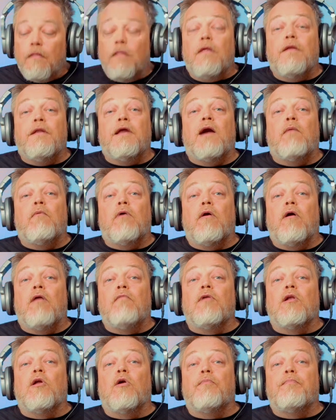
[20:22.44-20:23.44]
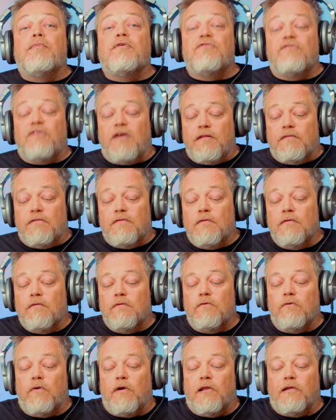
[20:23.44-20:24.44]
Now our envelope is sent
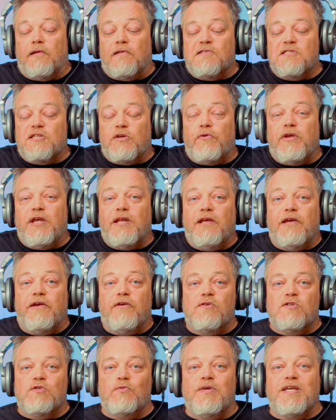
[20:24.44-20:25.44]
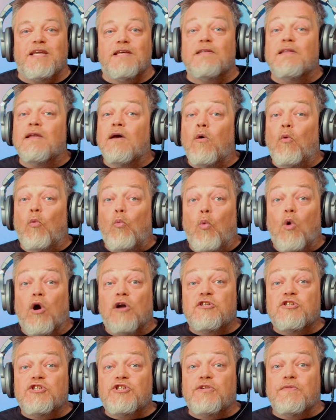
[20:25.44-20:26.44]
to our little screen here so we can
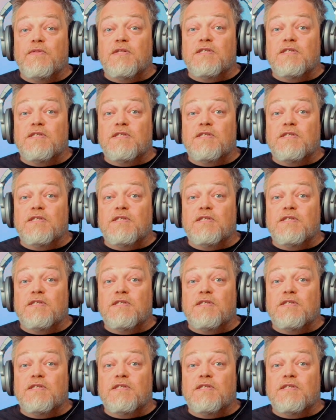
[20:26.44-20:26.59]
watch the